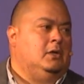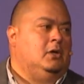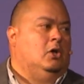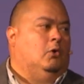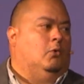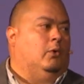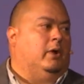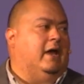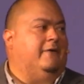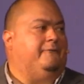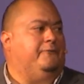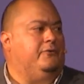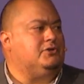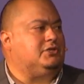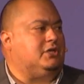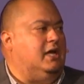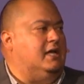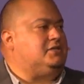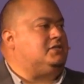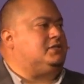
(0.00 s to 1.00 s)
When I first
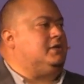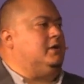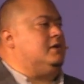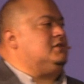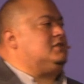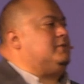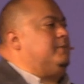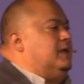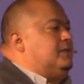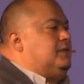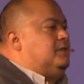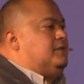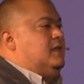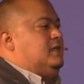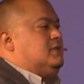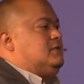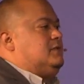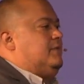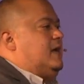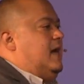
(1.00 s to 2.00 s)
got serious about the
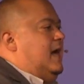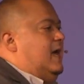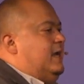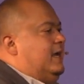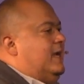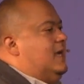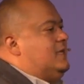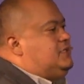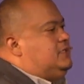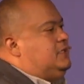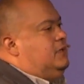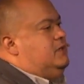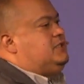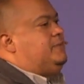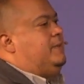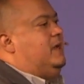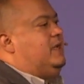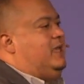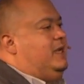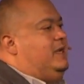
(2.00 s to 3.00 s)
things of God and got serious
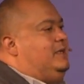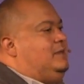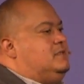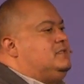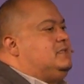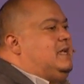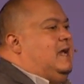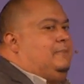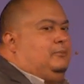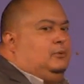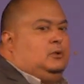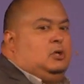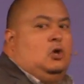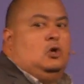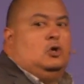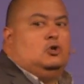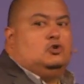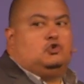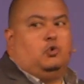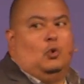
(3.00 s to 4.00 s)
about getting discipled
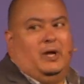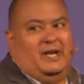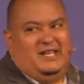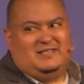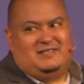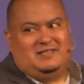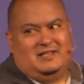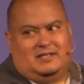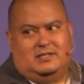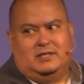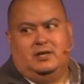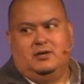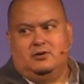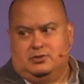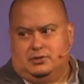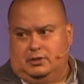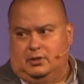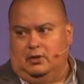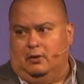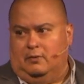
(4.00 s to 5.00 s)
26 years
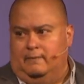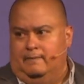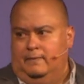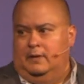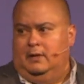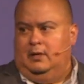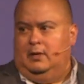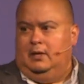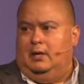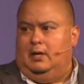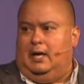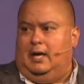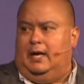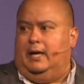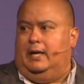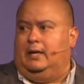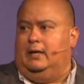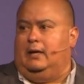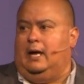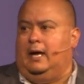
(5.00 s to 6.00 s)
ago,
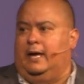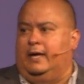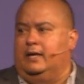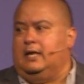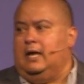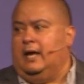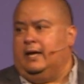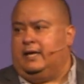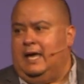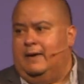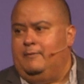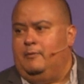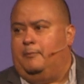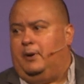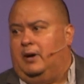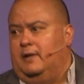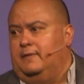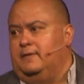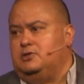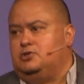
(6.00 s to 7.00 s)
I, I, I came
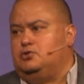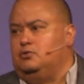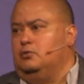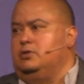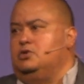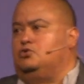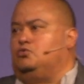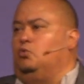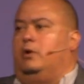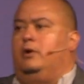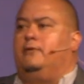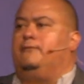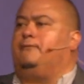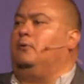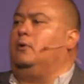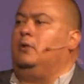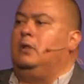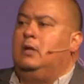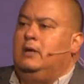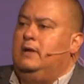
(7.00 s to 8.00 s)
upon this, this
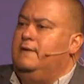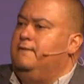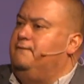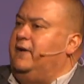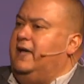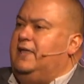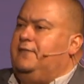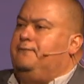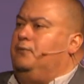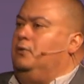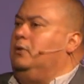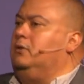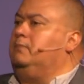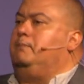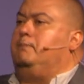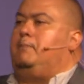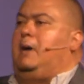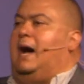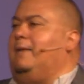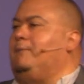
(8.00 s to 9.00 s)
wonderful, faithful,
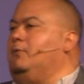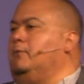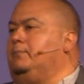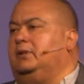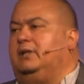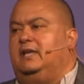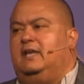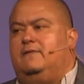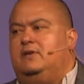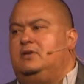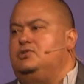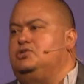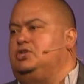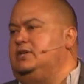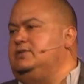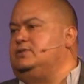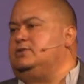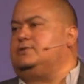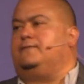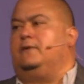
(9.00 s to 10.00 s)
Bible believing,
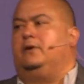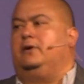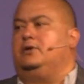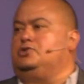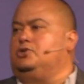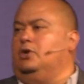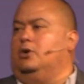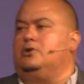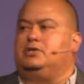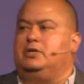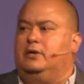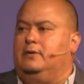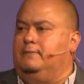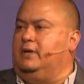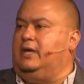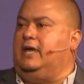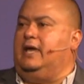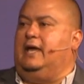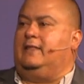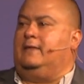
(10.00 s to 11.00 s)
Jesus fearing church here in
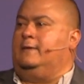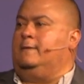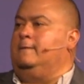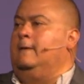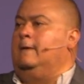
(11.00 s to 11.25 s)
McAllen